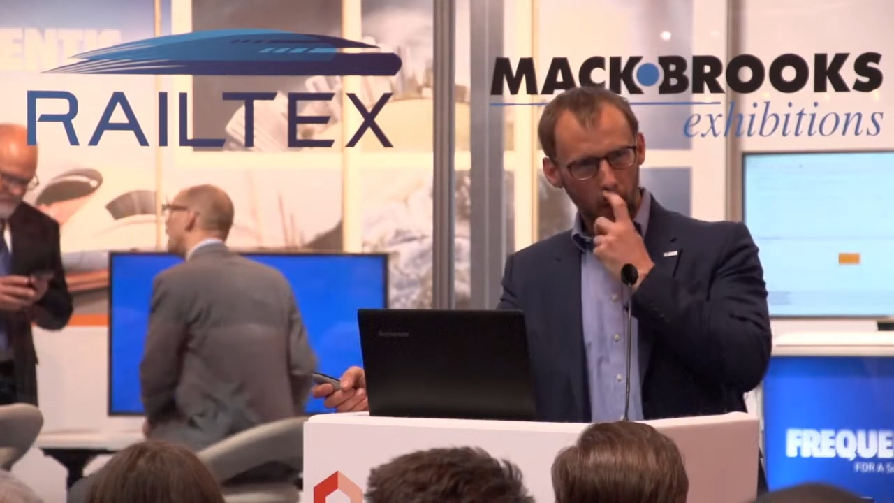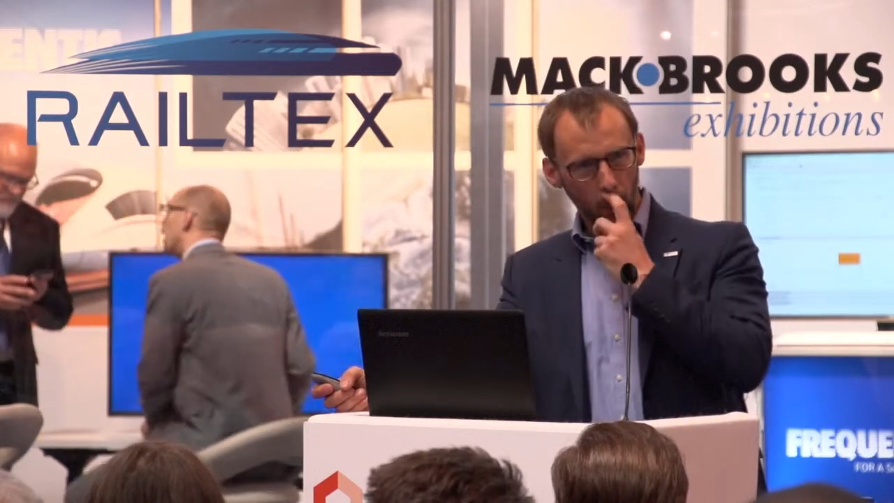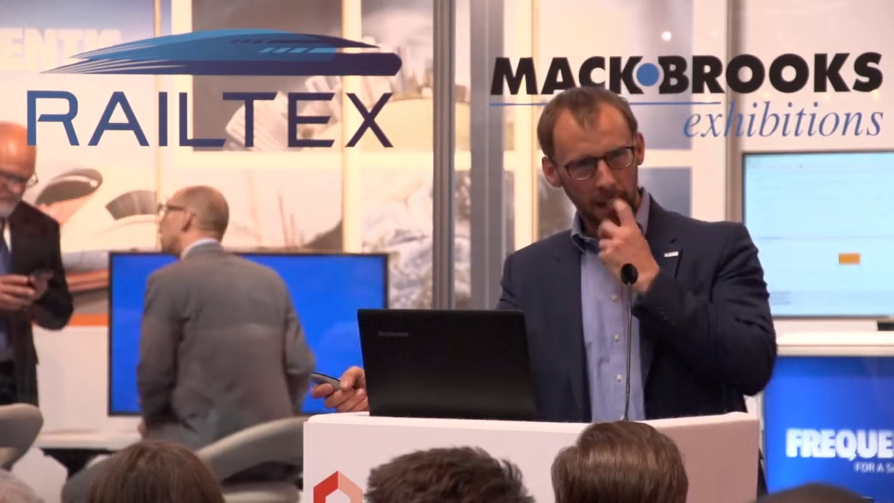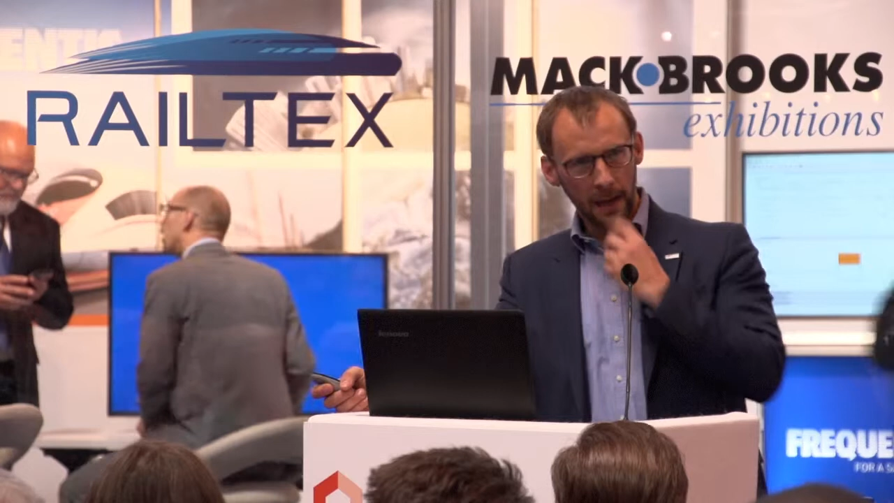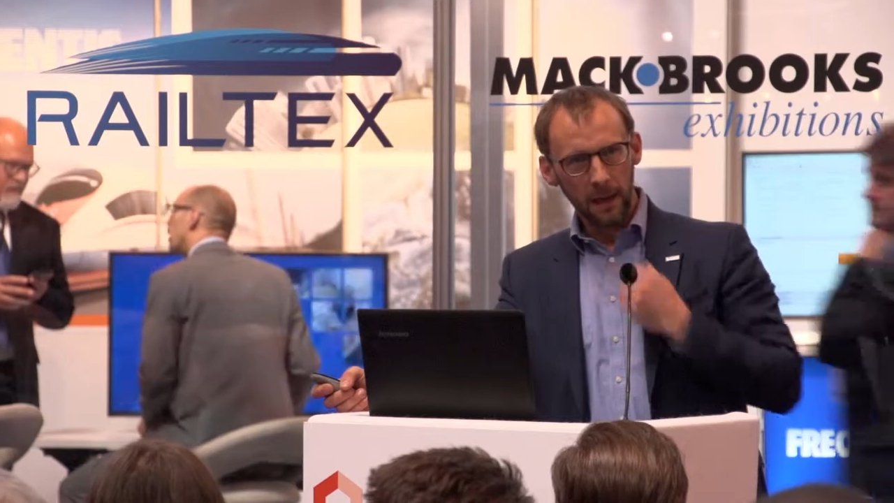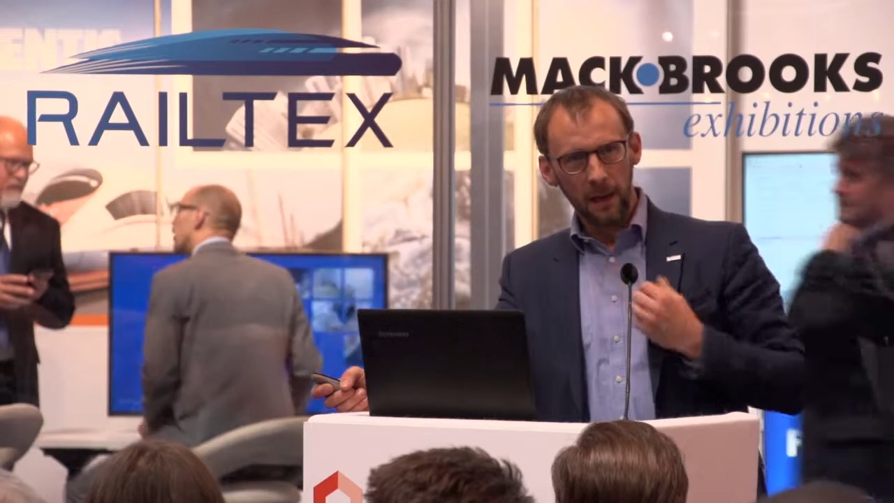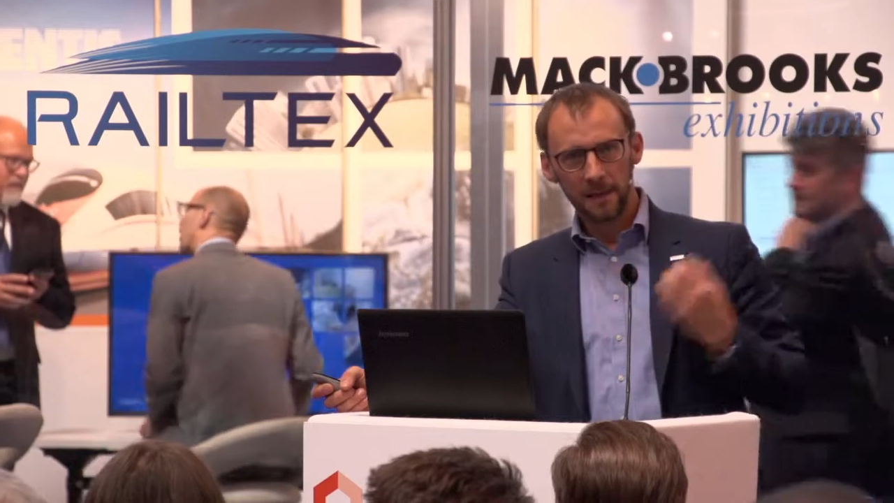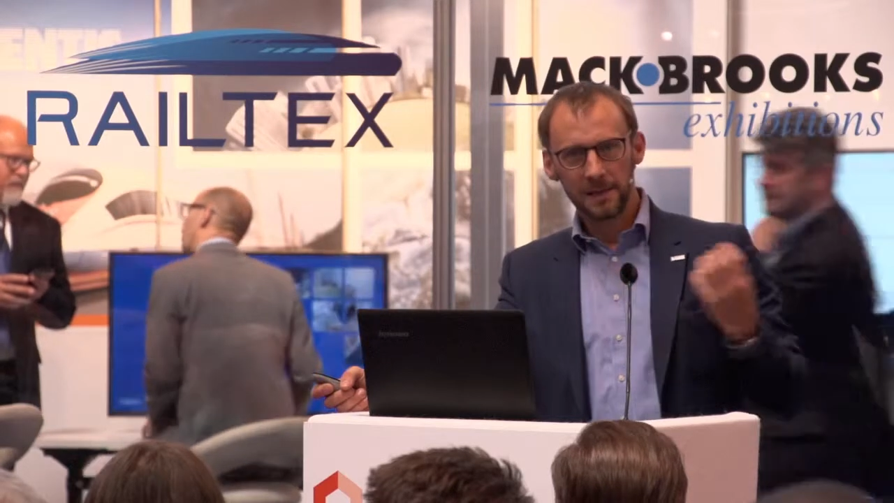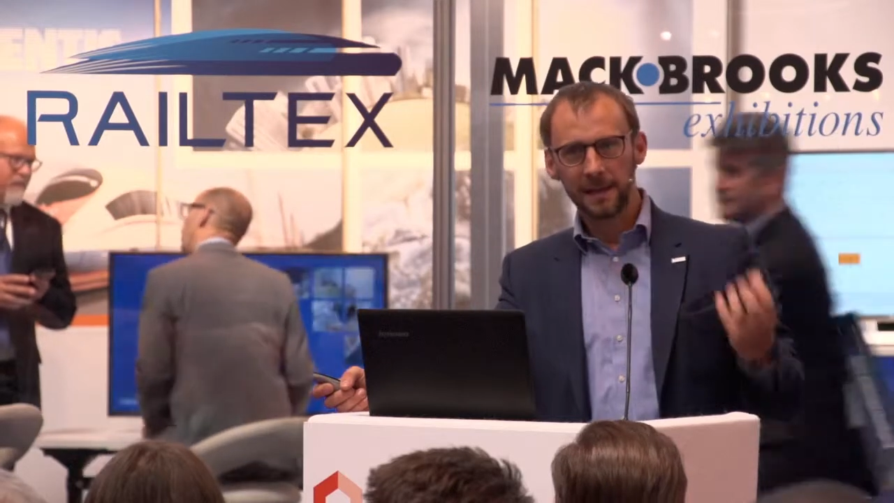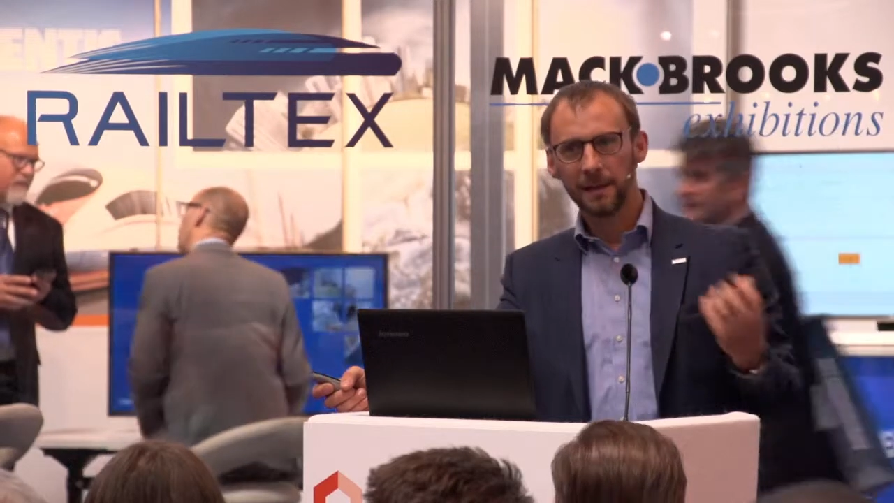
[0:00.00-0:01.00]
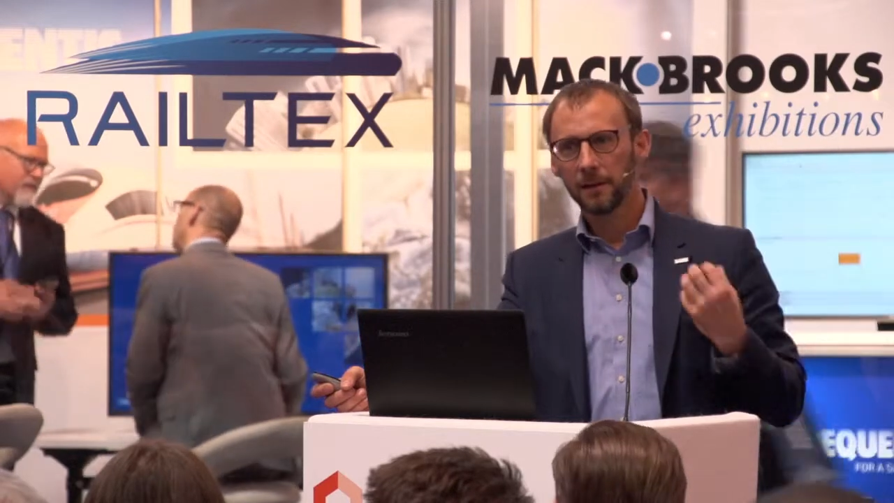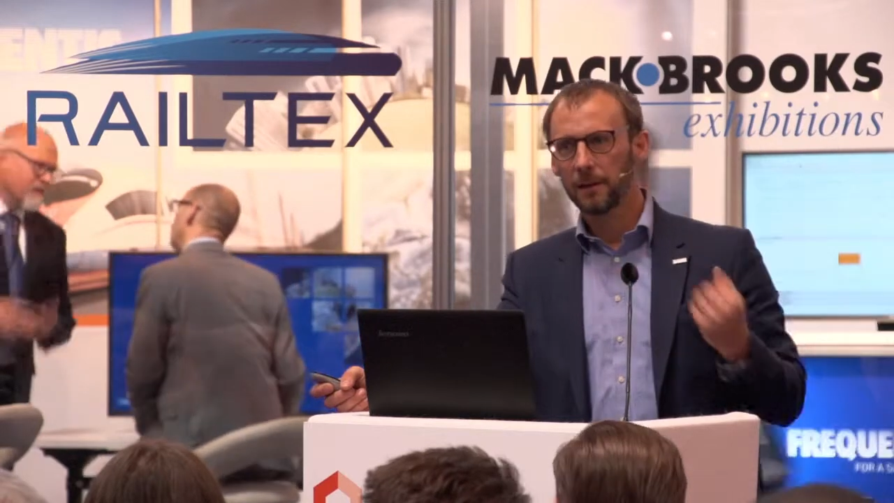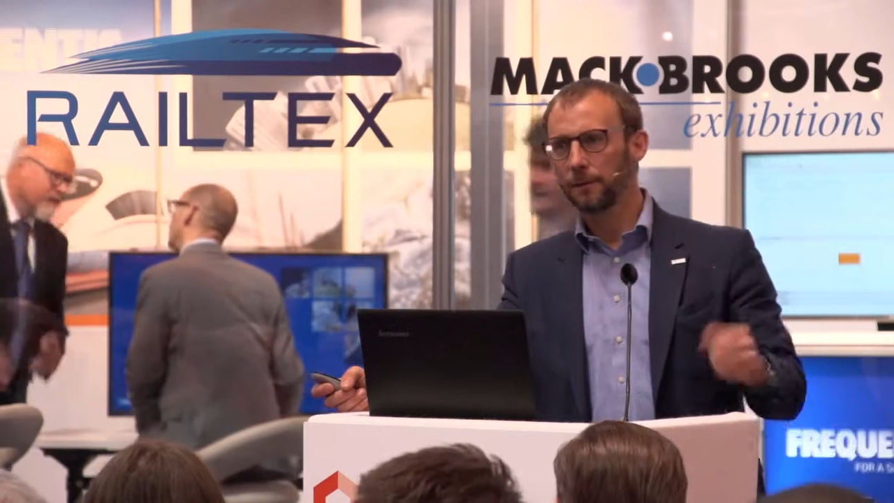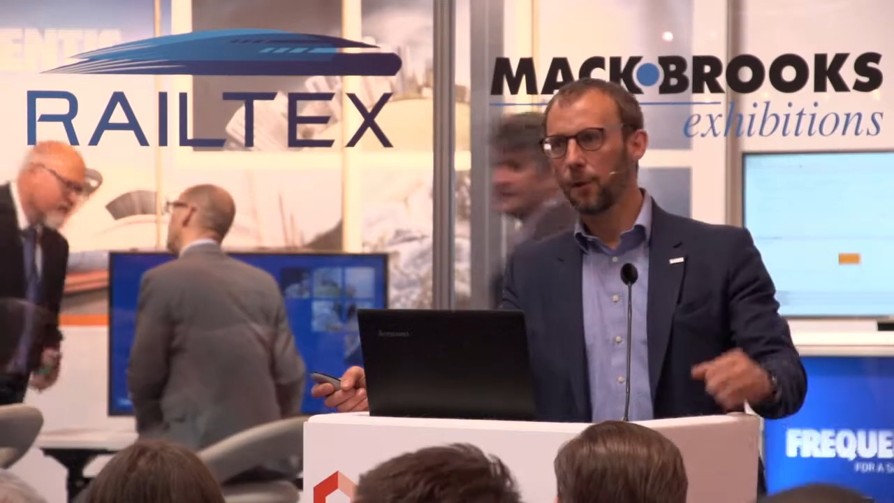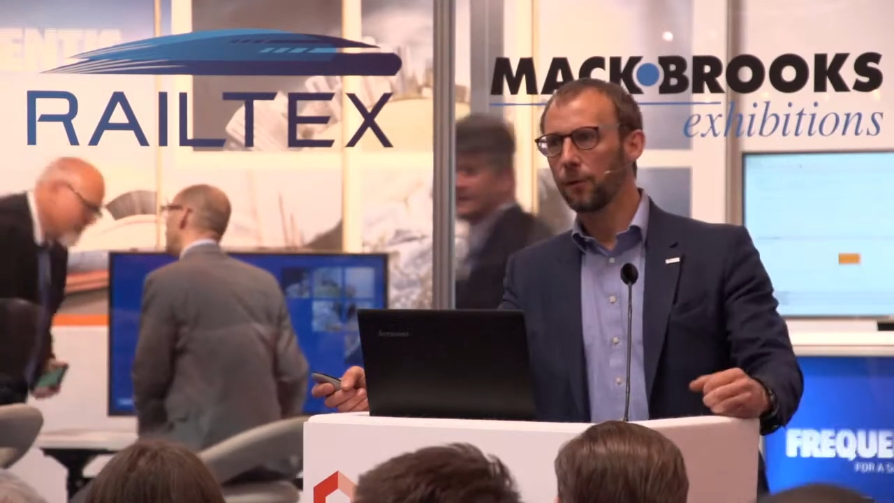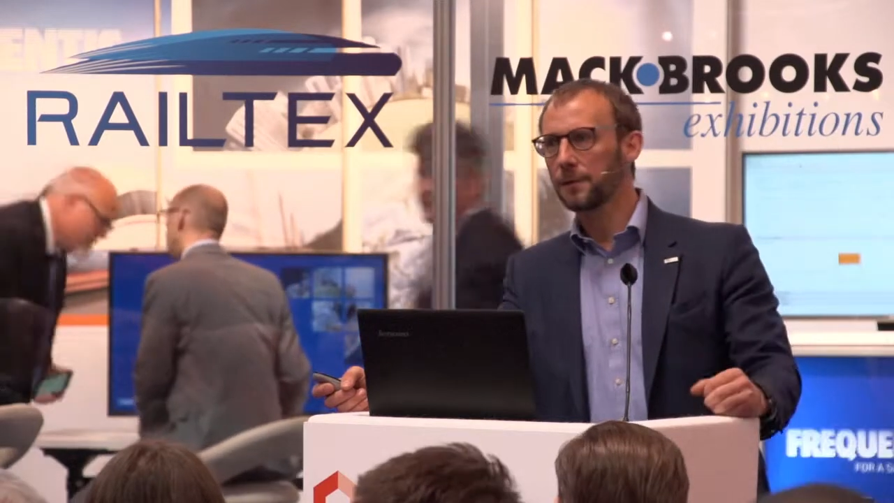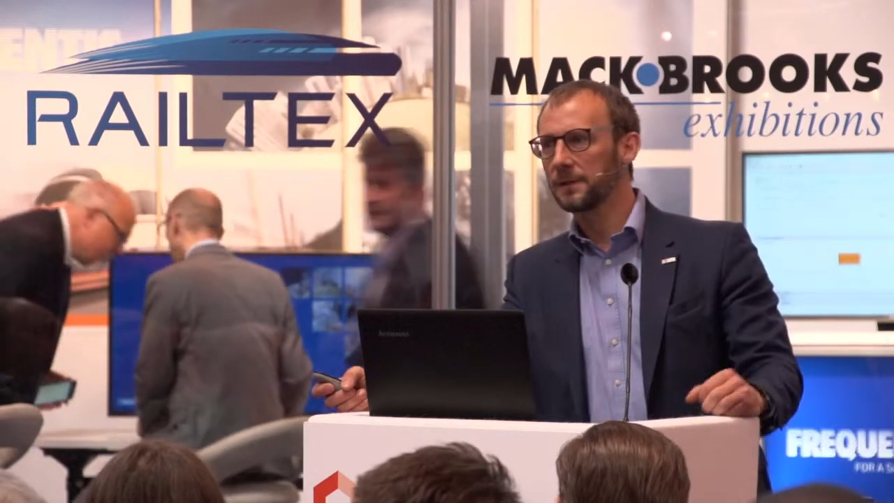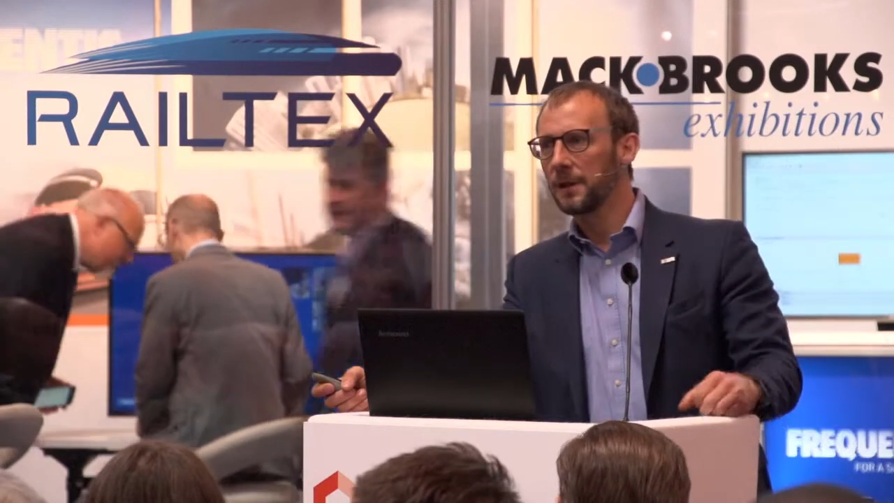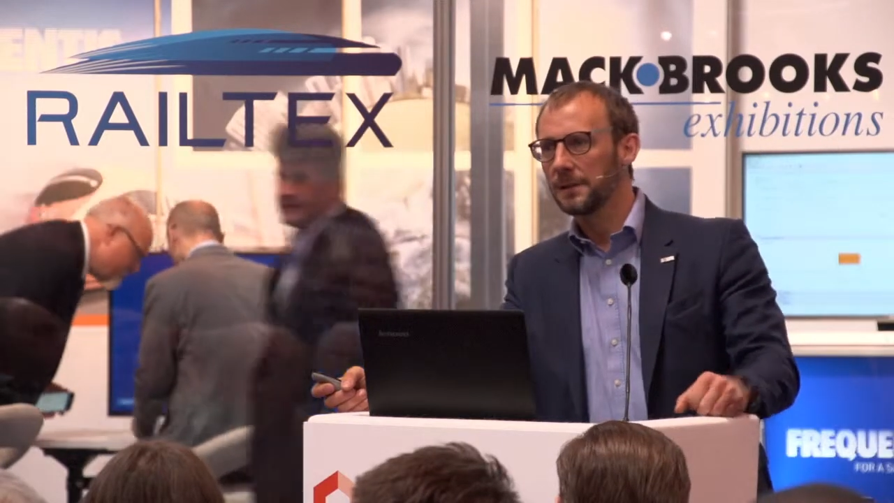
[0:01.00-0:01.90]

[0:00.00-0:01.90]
where a deal involves